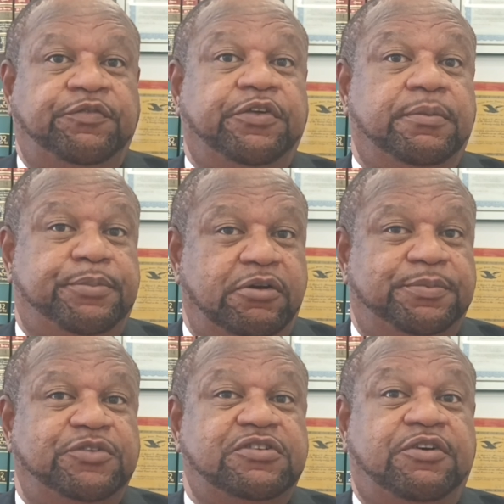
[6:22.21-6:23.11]
for the
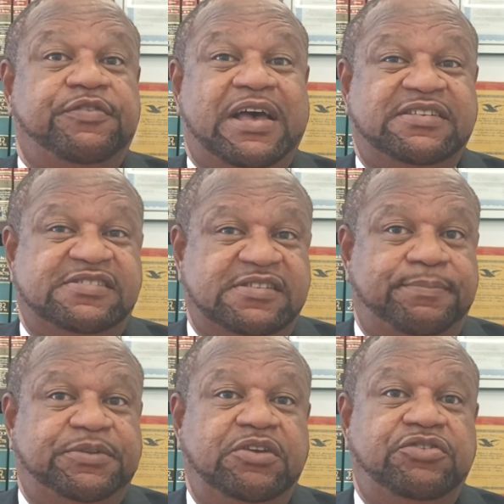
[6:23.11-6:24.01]
purpose of
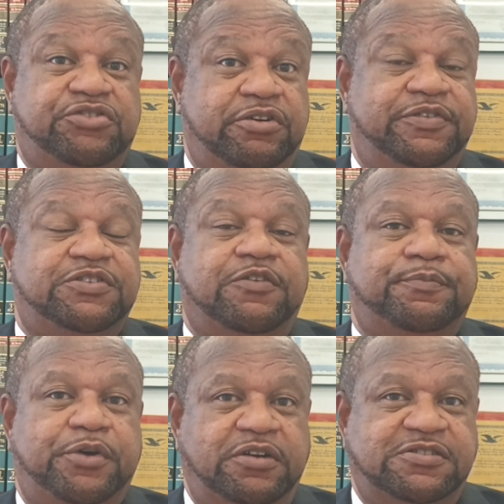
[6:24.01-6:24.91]
accepting service of
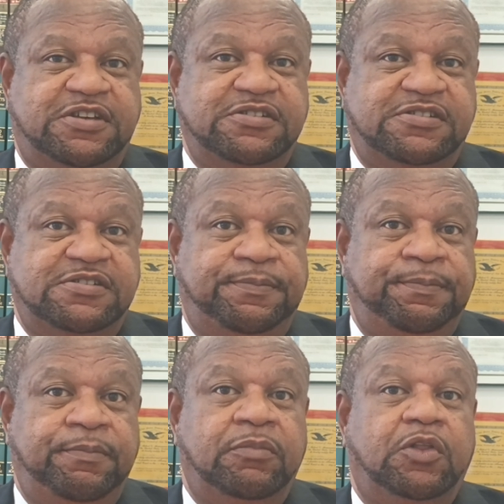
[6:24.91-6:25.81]
process
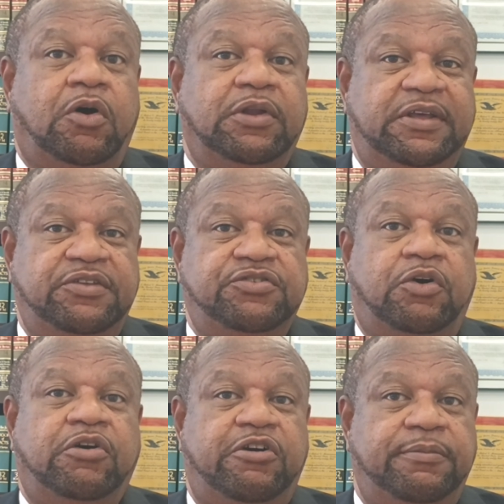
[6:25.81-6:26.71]
on his
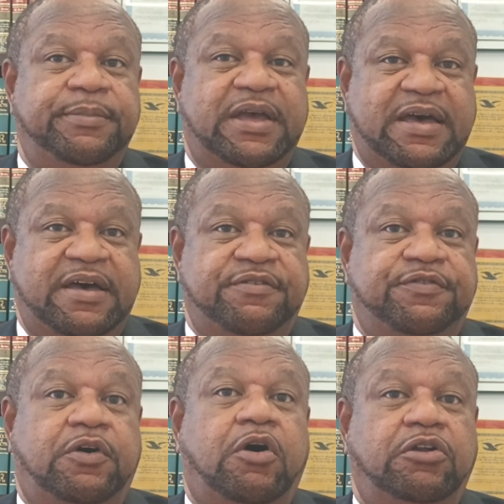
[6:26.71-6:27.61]
or her behalf
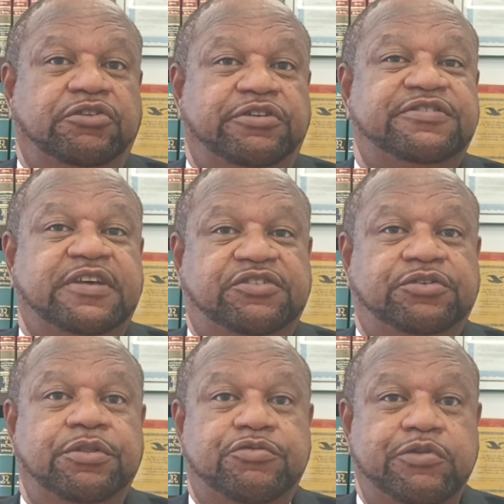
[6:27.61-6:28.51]
under
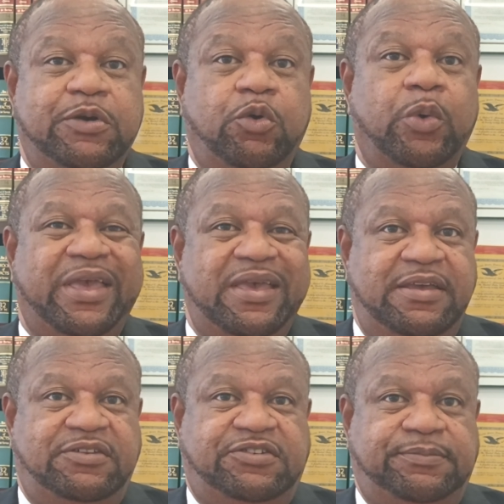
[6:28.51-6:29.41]
Section
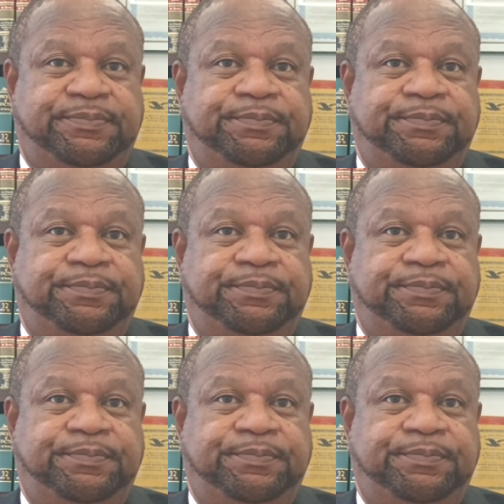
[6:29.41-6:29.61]
308.